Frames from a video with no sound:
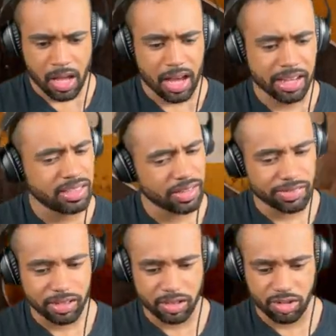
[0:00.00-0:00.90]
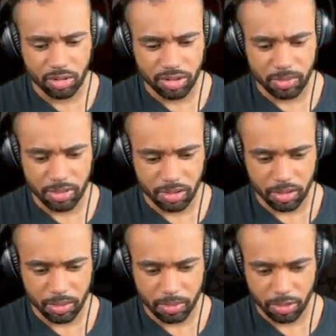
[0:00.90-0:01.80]
I definitely saw something
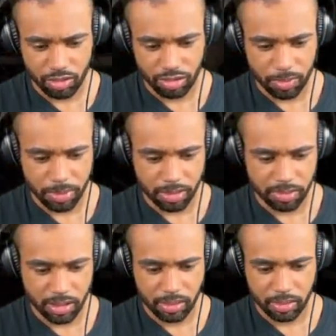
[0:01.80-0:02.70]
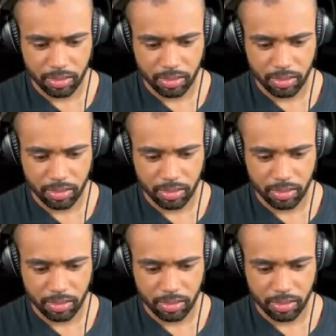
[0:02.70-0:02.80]
though. I'm not tripping, right?